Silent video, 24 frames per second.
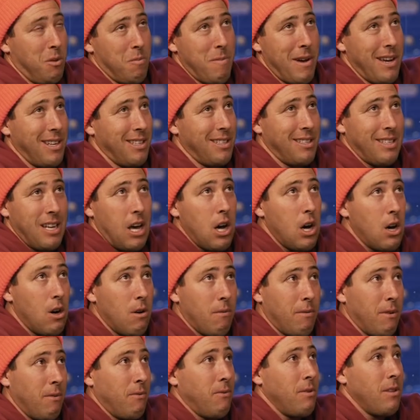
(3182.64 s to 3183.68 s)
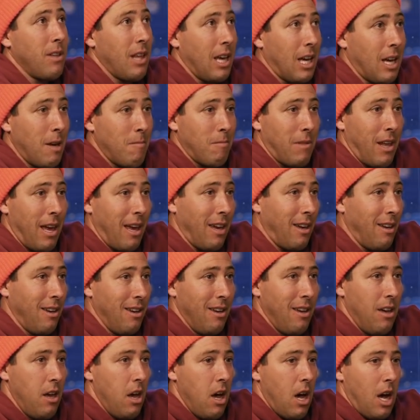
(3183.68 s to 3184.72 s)
myself, I feel like I'm
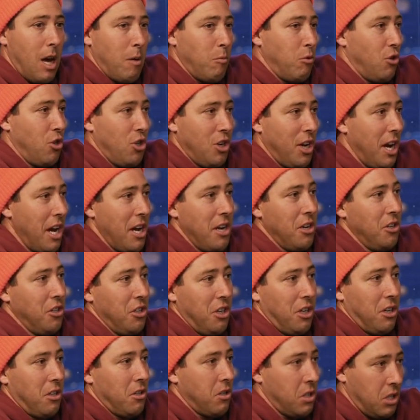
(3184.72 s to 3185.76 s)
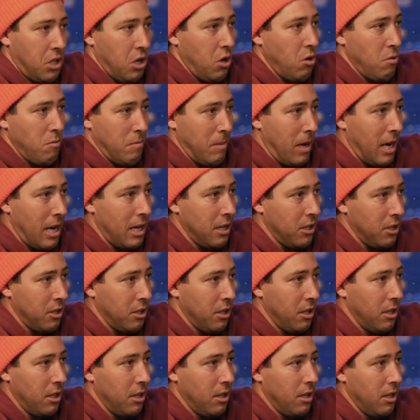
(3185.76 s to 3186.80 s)
changing so
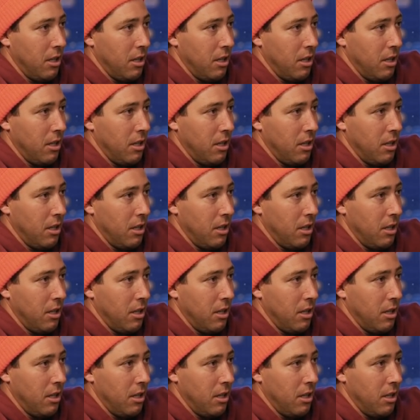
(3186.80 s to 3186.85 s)
much